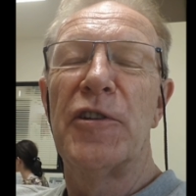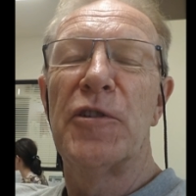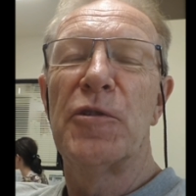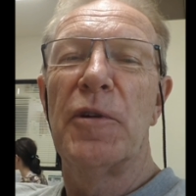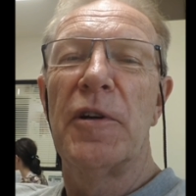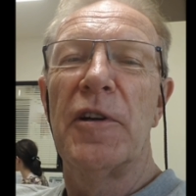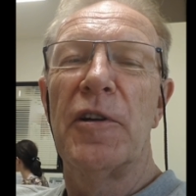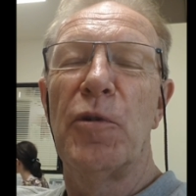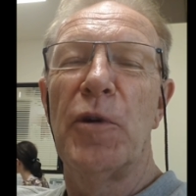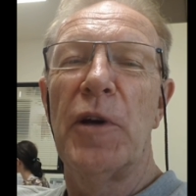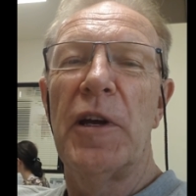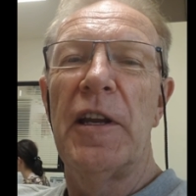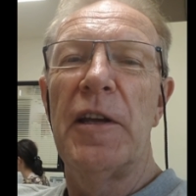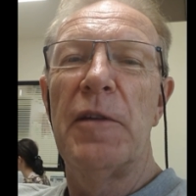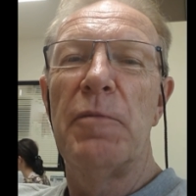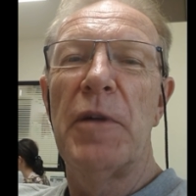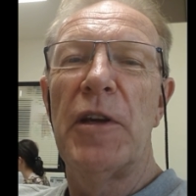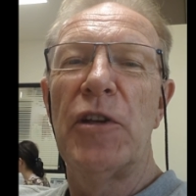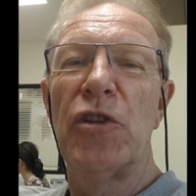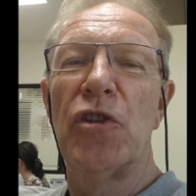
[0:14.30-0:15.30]
just want to quickly
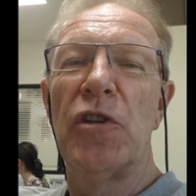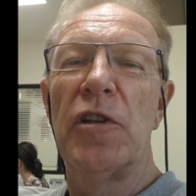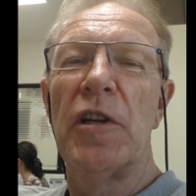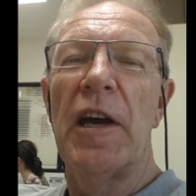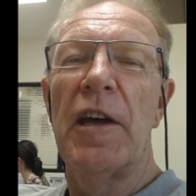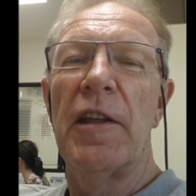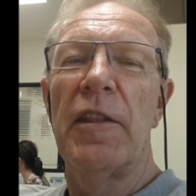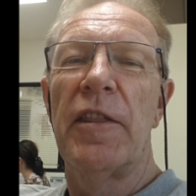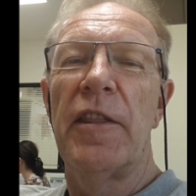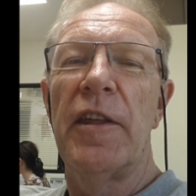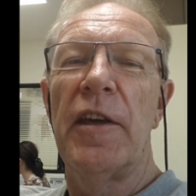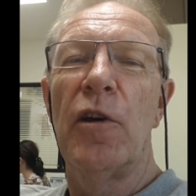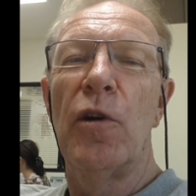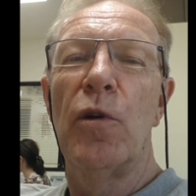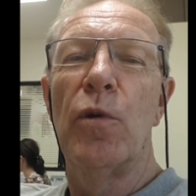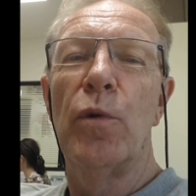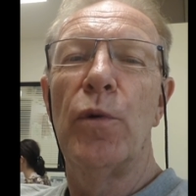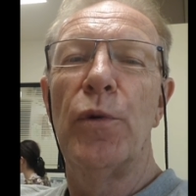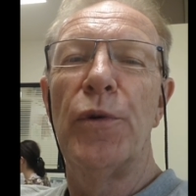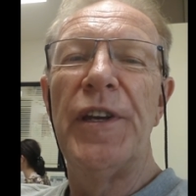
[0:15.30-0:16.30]
mention a thing
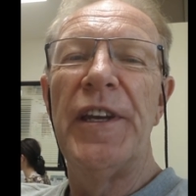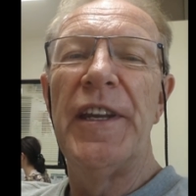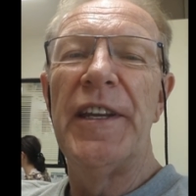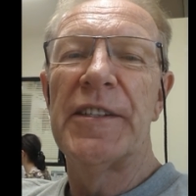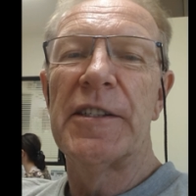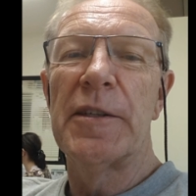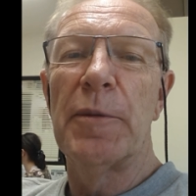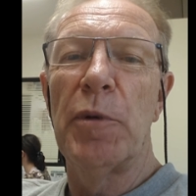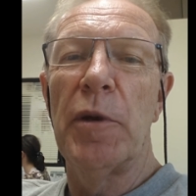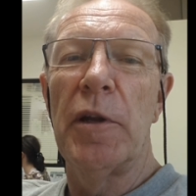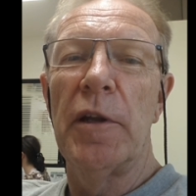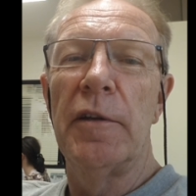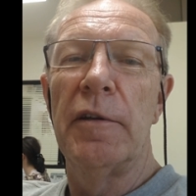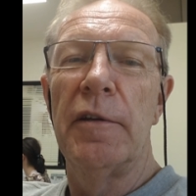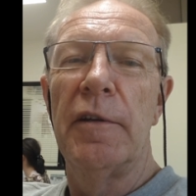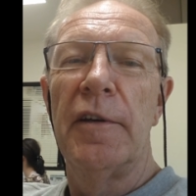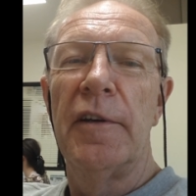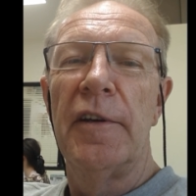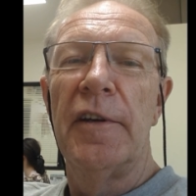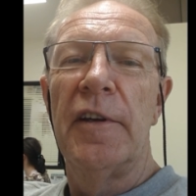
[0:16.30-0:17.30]
called discipline,
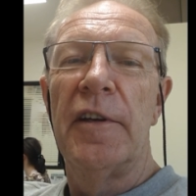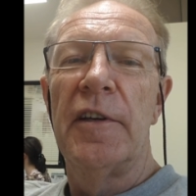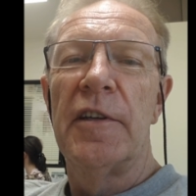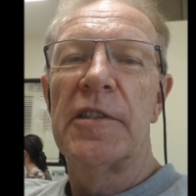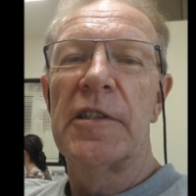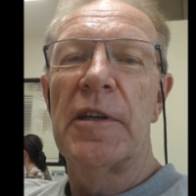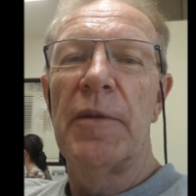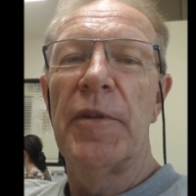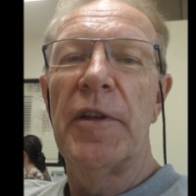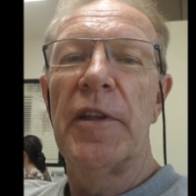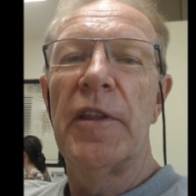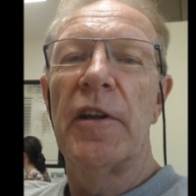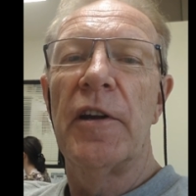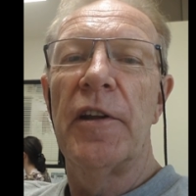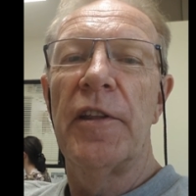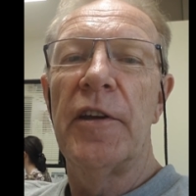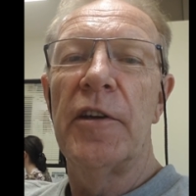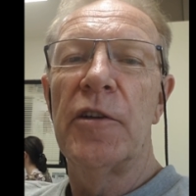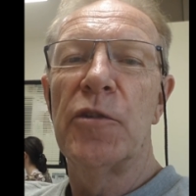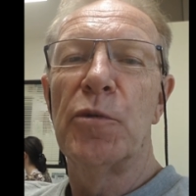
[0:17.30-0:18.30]
something that I
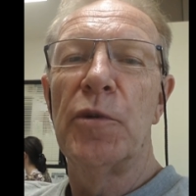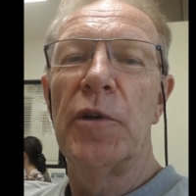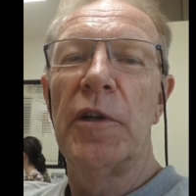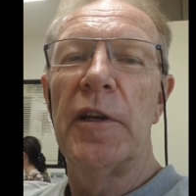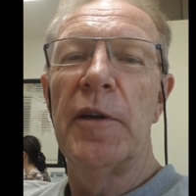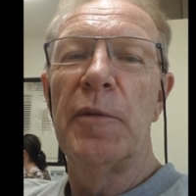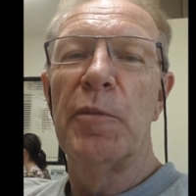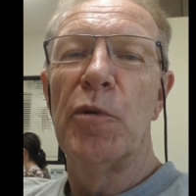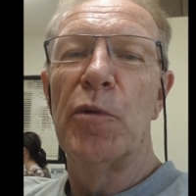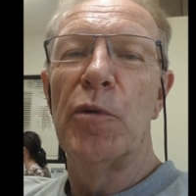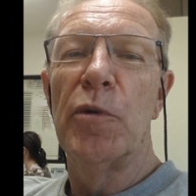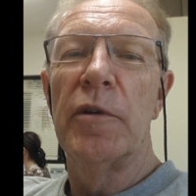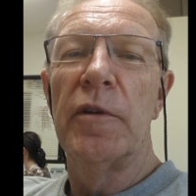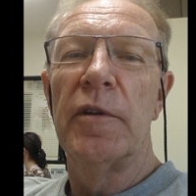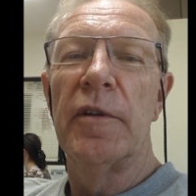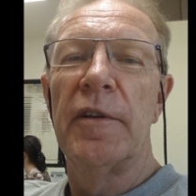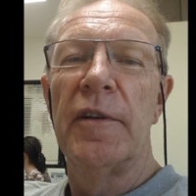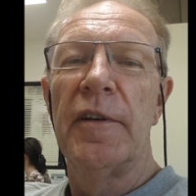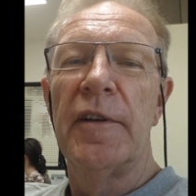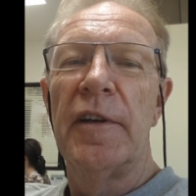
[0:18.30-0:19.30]
think is really
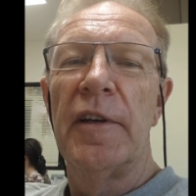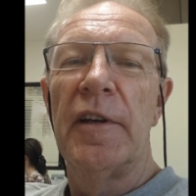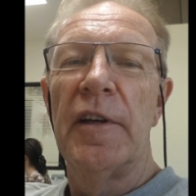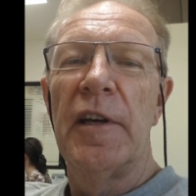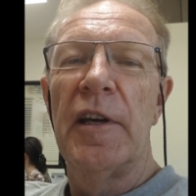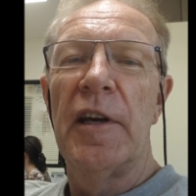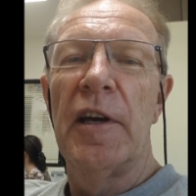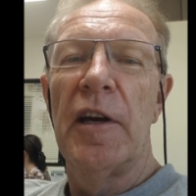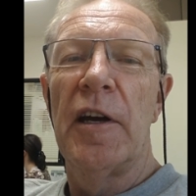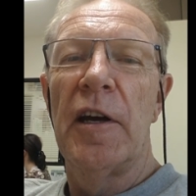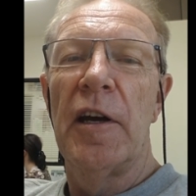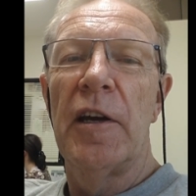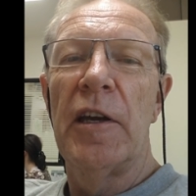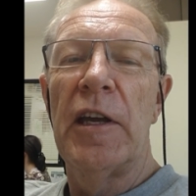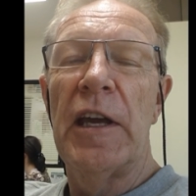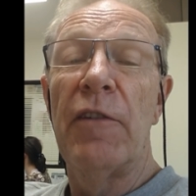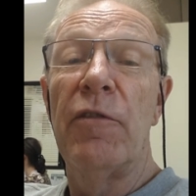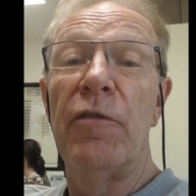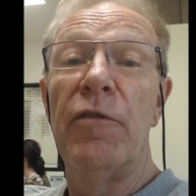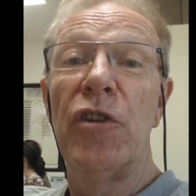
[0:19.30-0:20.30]
important. Uh,
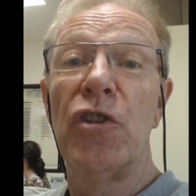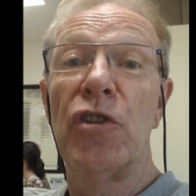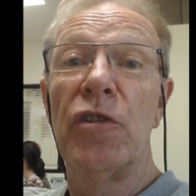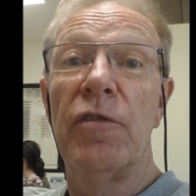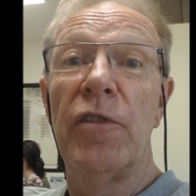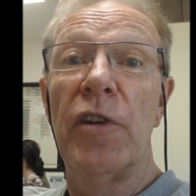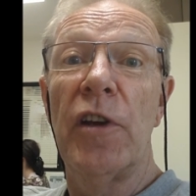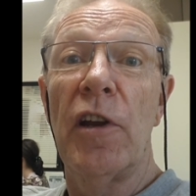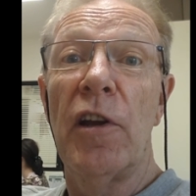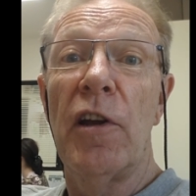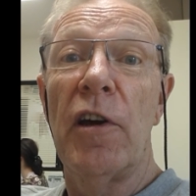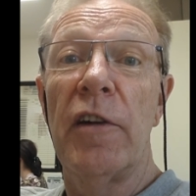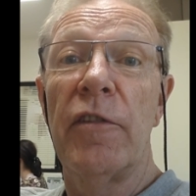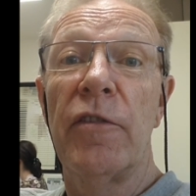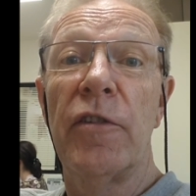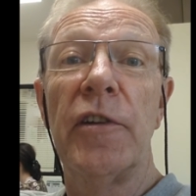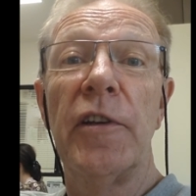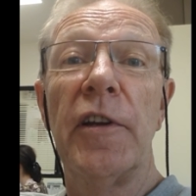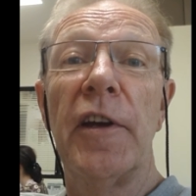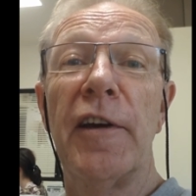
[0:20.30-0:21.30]
you have vision for your
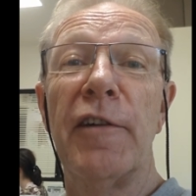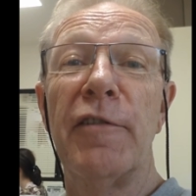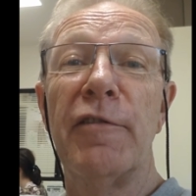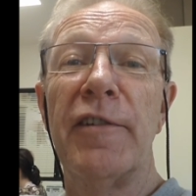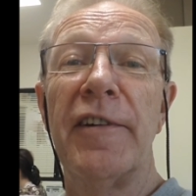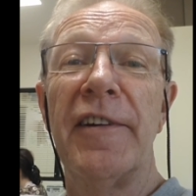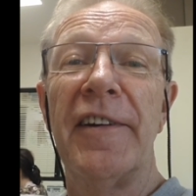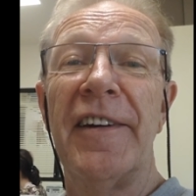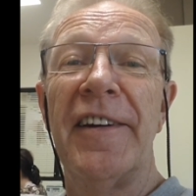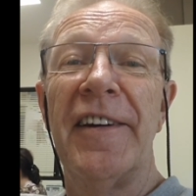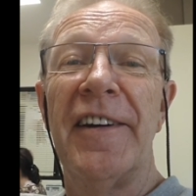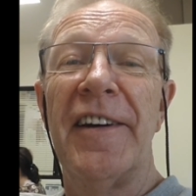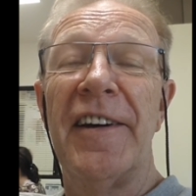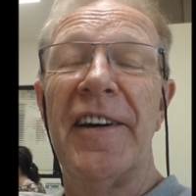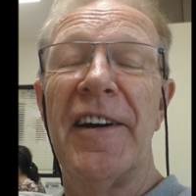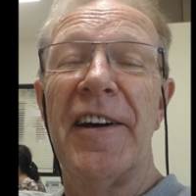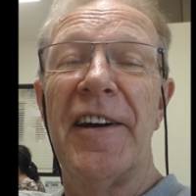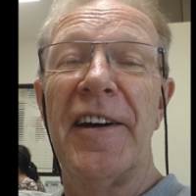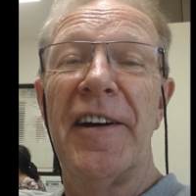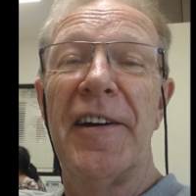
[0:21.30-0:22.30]
life and you have
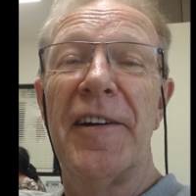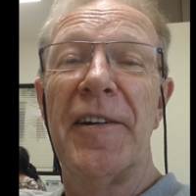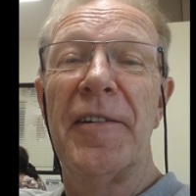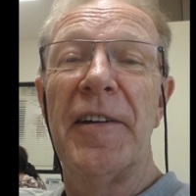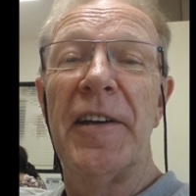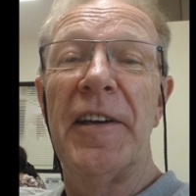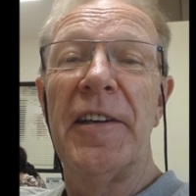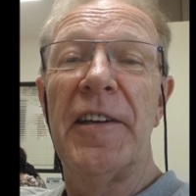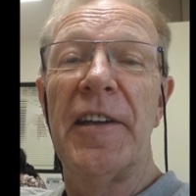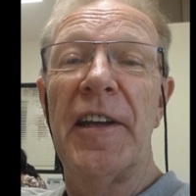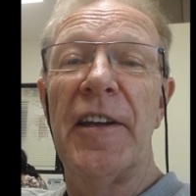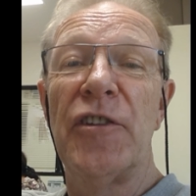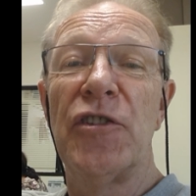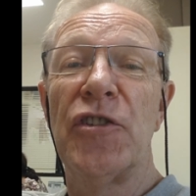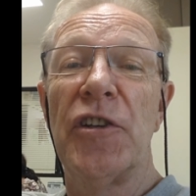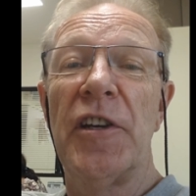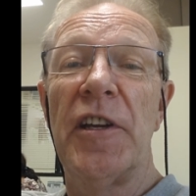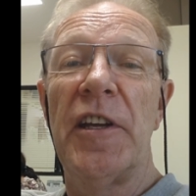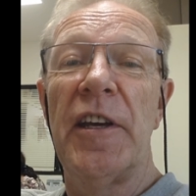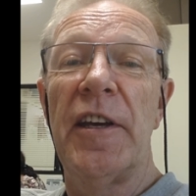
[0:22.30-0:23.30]
uh,
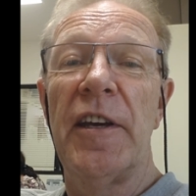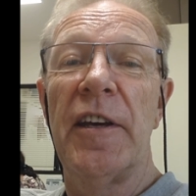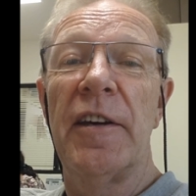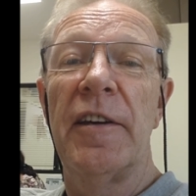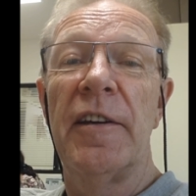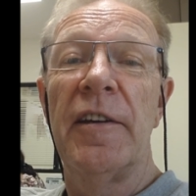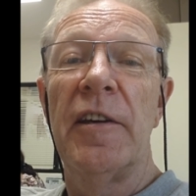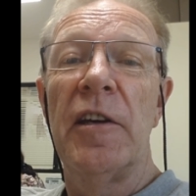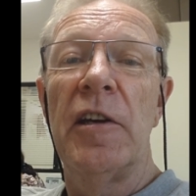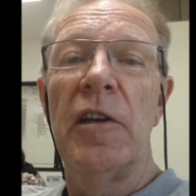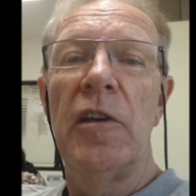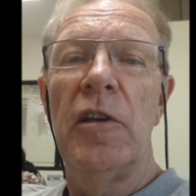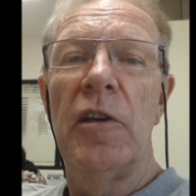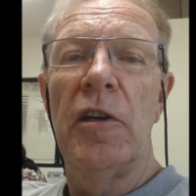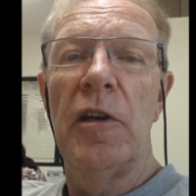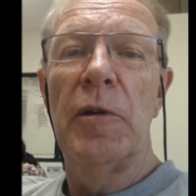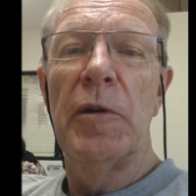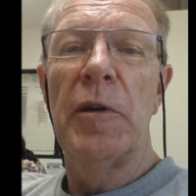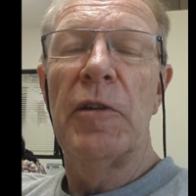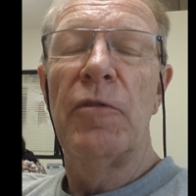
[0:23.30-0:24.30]
intention here. You
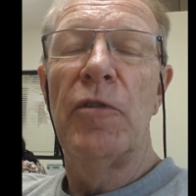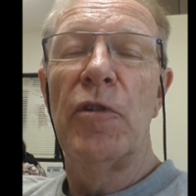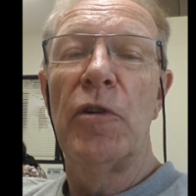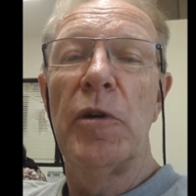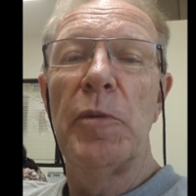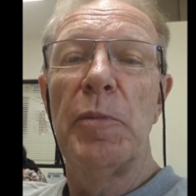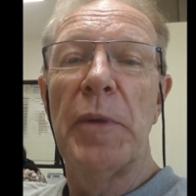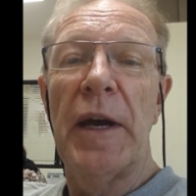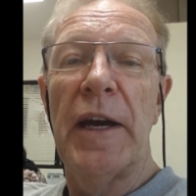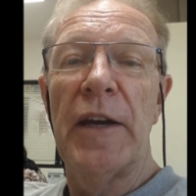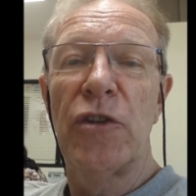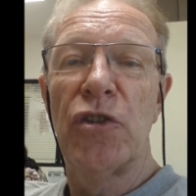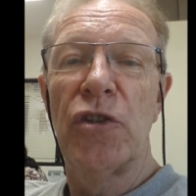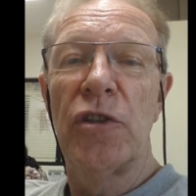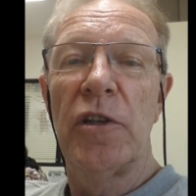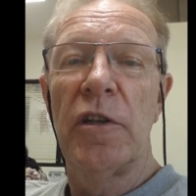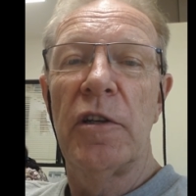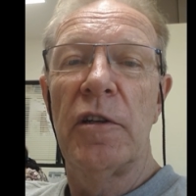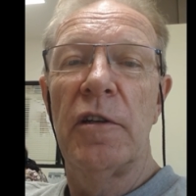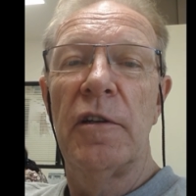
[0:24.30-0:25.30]
can get very
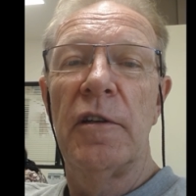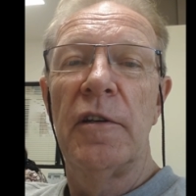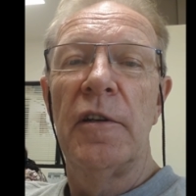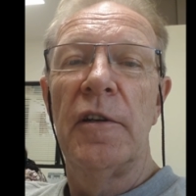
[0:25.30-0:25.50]
passionate,